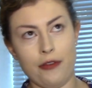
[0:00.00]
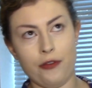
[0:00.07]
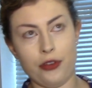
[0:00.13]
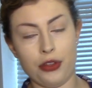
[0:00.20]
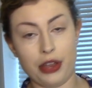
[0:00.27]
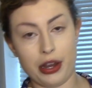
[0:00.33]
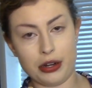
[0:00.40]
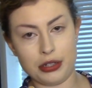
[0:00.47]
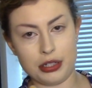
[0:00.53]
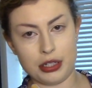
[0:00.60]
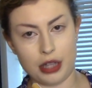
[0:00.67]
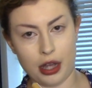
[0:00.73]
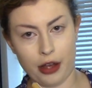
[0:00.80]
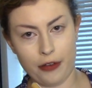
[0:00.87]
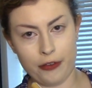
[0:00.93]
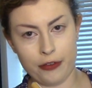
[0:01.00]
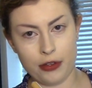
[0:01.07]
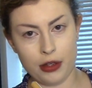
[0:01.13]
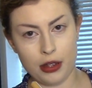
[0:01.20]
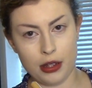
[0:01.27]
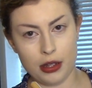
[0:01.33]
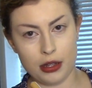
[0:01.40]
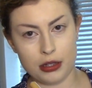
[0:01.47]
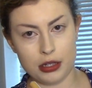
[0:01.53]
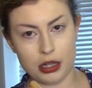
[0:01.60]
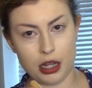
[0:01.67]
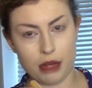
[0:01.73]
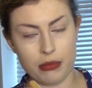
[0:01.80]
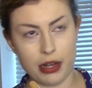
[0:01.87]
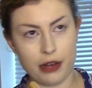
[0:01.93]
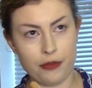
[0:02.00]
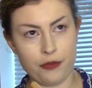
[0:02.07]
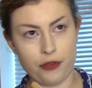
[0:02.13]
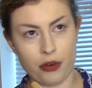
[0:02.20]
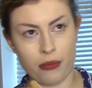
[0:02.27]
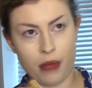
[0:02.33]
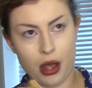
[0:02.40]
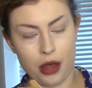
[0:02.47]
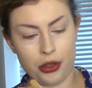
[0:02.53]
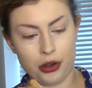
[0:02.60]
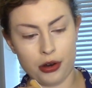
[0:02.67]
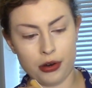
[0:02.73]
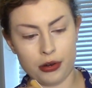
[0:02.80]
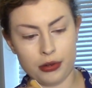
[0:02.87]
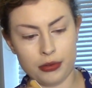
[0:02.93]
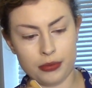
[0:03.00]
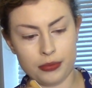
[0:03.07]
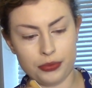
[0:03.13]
for their stuff to come in from other